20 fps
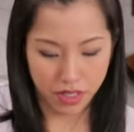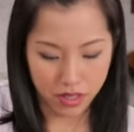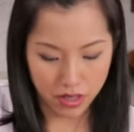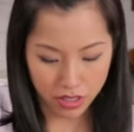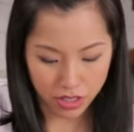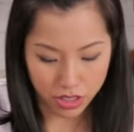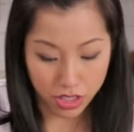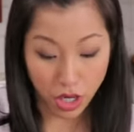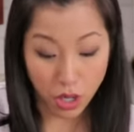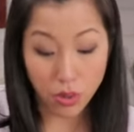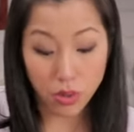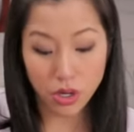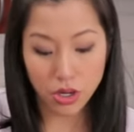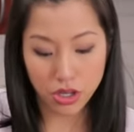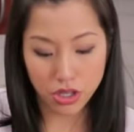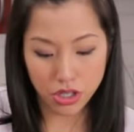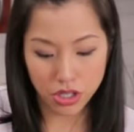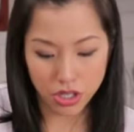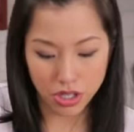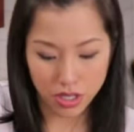the dough
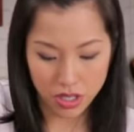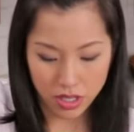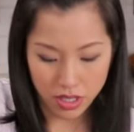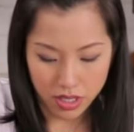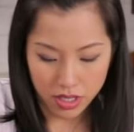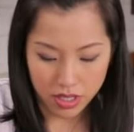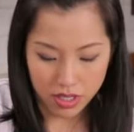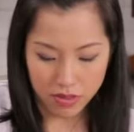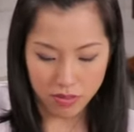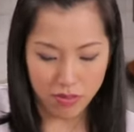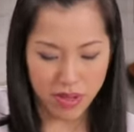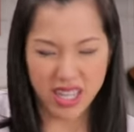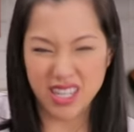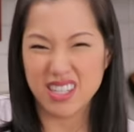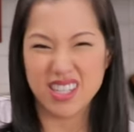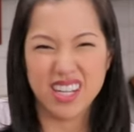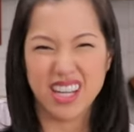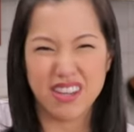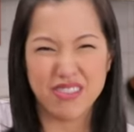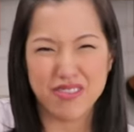hook,
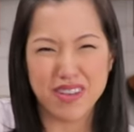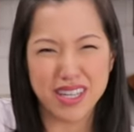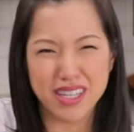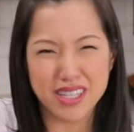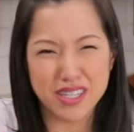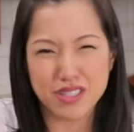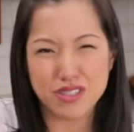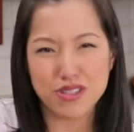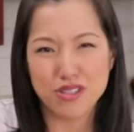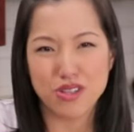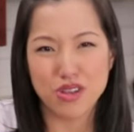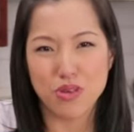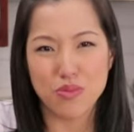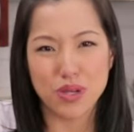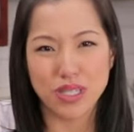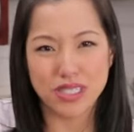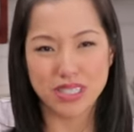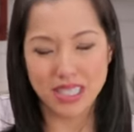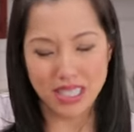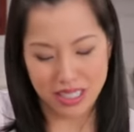but I find it so
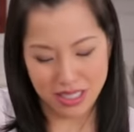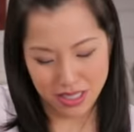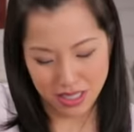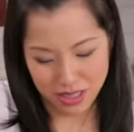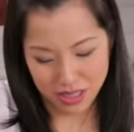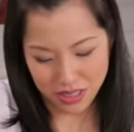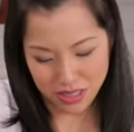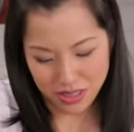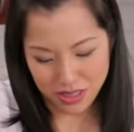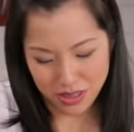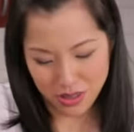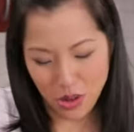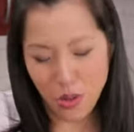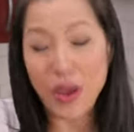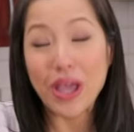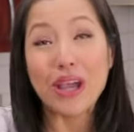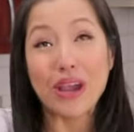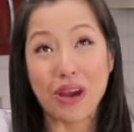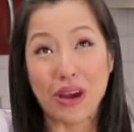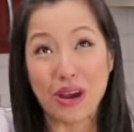much easier,
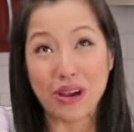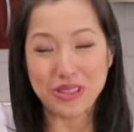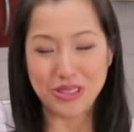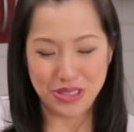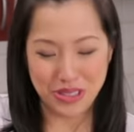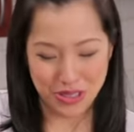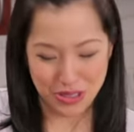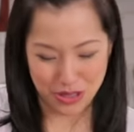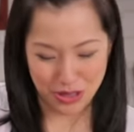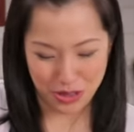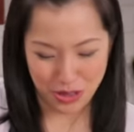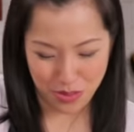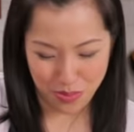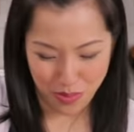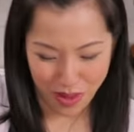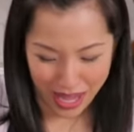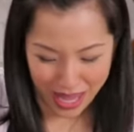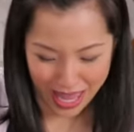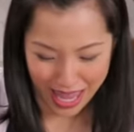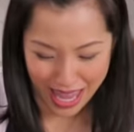quicker to just do it by